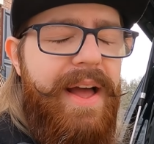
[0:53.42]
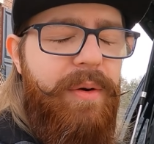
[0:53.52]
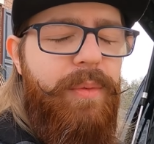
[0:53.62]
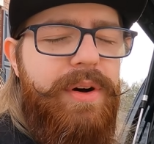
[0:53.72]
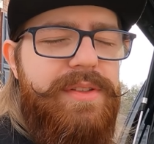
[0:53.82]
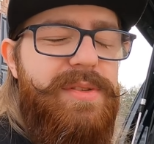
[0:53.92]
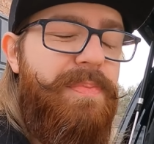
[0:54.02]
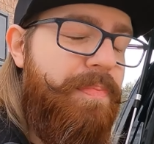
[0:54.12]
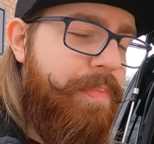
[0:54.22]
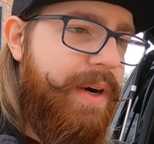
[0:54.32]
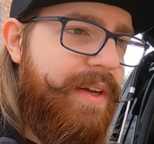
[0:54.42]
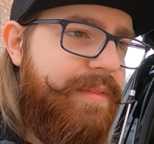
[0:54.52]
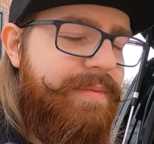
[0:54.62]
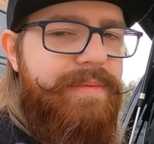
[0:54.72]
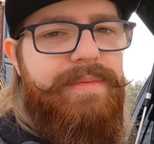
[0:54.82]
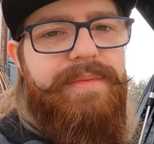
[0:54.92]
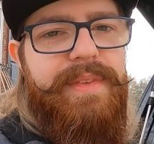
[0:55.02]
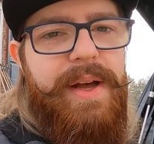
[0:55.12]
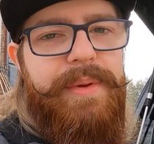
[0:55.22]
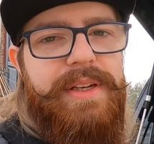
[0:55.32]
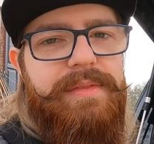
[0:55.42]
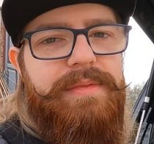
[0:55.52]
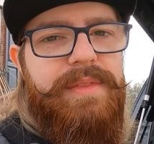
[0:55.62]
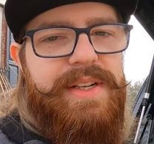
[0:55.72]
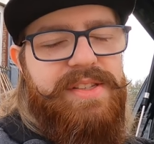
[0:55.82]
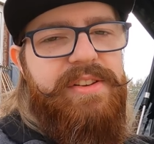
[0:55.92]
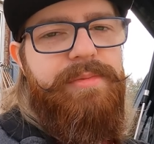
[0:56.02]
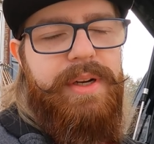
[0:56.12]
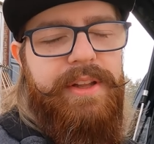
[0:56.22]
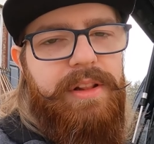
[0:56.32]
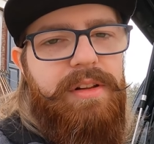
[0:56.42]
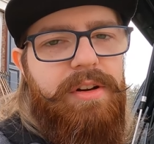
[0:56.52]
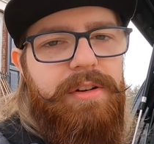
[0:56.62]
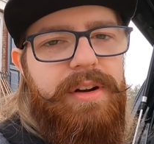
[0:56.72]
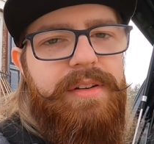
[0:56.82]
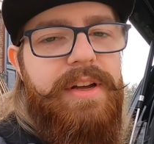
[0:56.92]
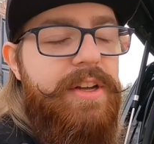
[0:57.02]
at once, but I mean, I save money in the long run.